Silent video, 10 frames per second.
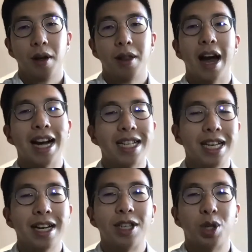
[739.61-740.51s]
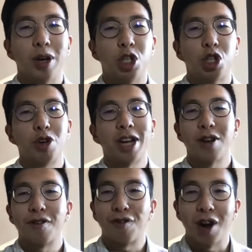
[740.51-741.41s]
The idea is to ensure that
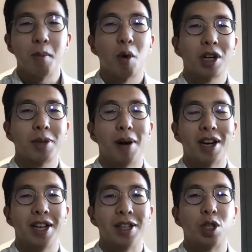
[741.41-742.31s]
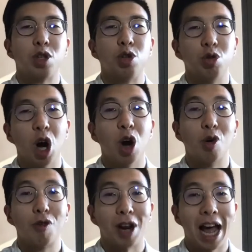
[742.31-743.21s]
your framework buckets do not
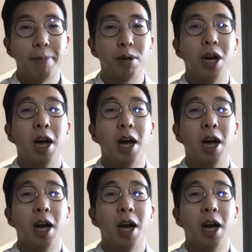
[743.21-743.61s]
overlap,